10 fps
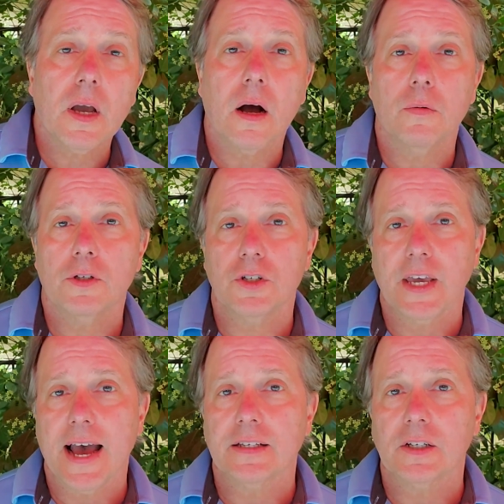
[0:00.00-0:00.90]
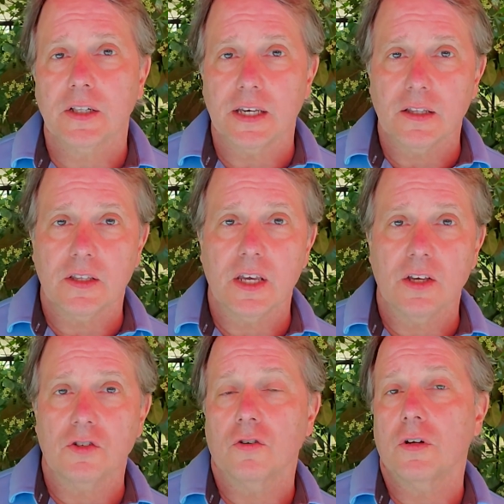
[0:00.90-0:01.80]
uh, which is gasoline,
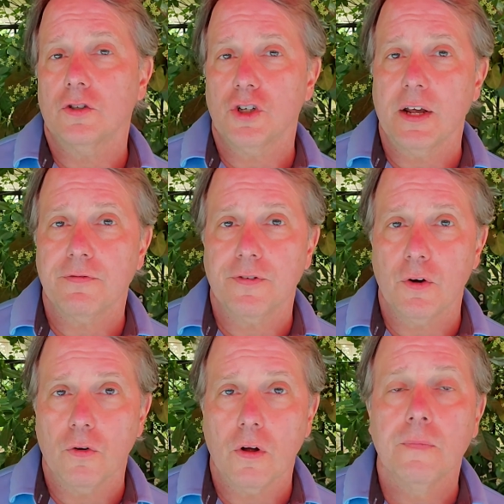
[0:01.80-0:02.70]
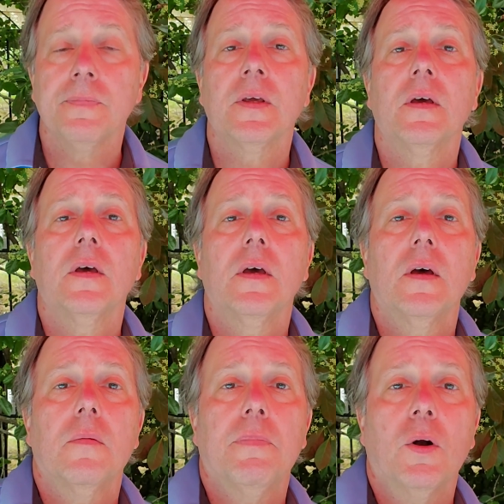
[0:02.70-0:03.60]
diesel, and jet fuel,
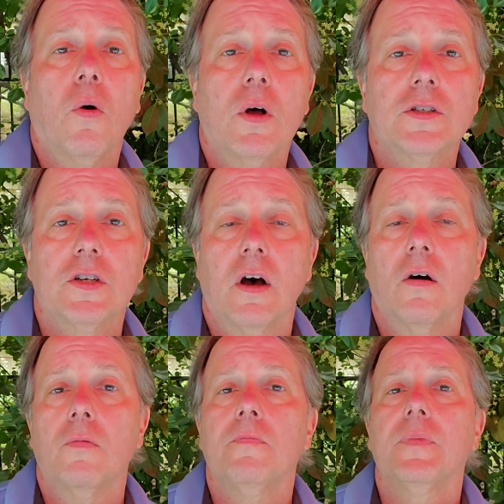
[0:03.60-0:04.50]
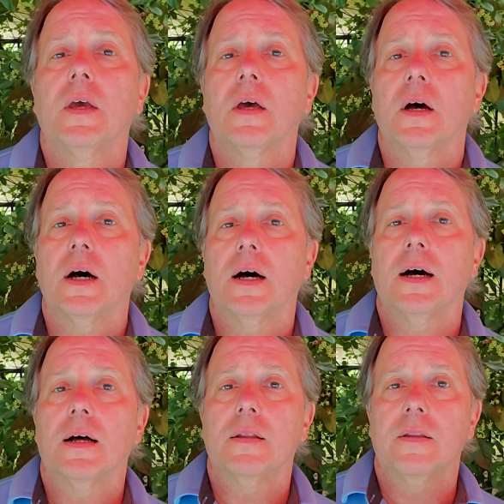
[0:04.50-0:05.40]
but also
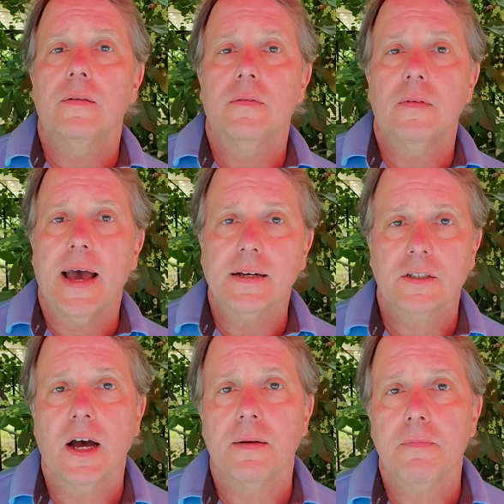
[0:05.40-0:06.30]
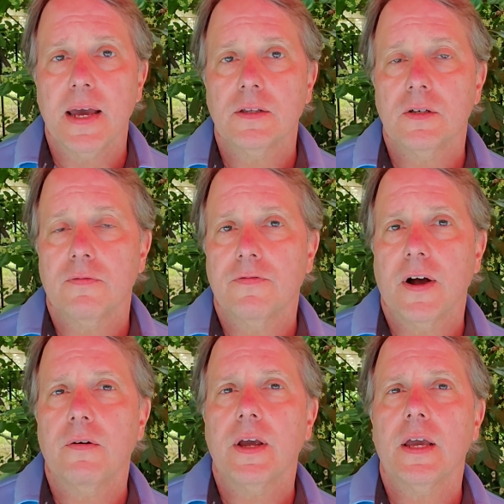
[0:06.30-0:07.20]
uh, Exxon made some
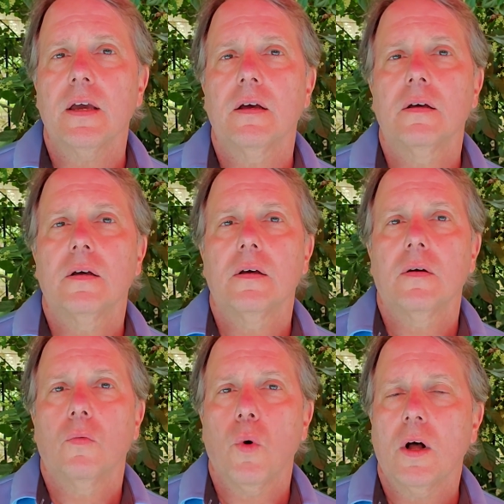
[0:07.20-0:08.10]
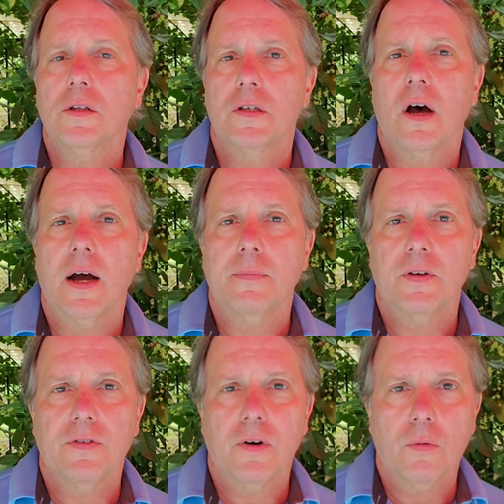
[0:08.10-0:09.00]
very well-timed
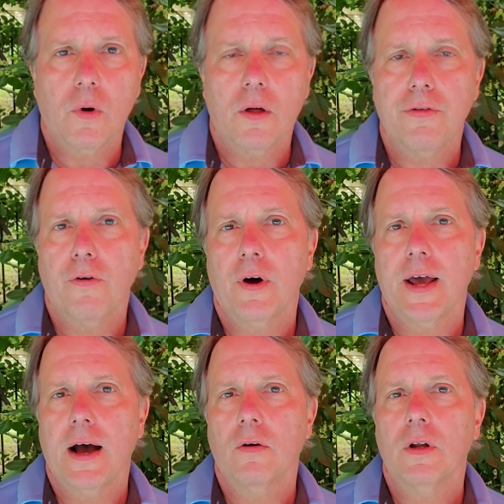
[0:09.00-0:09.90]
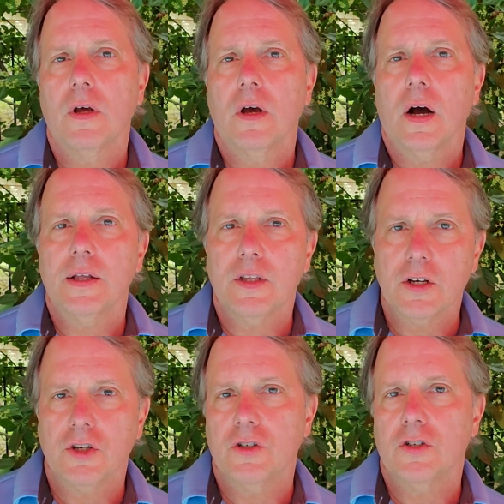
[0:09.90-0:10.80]
and very well-thought-out
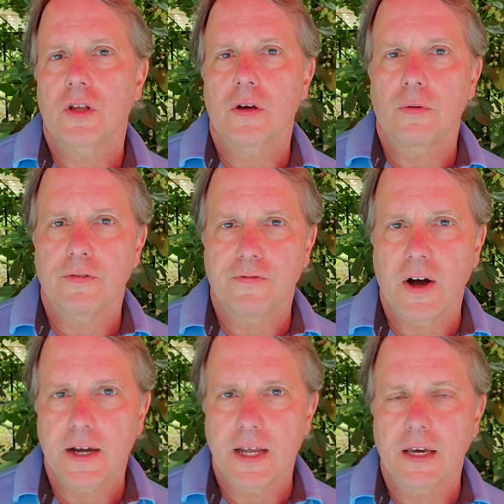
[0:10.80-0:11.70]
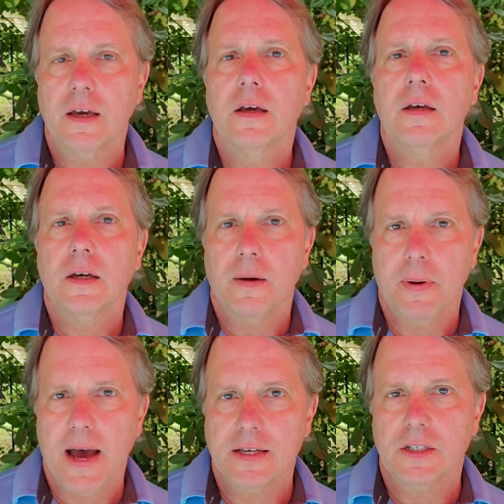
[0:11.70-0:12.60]
additions to their refining
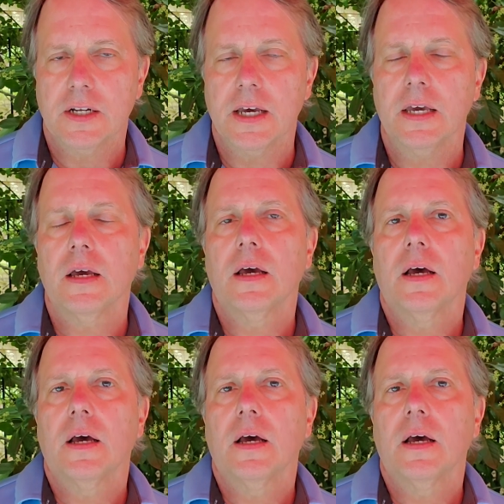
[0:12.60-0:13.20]
capacity,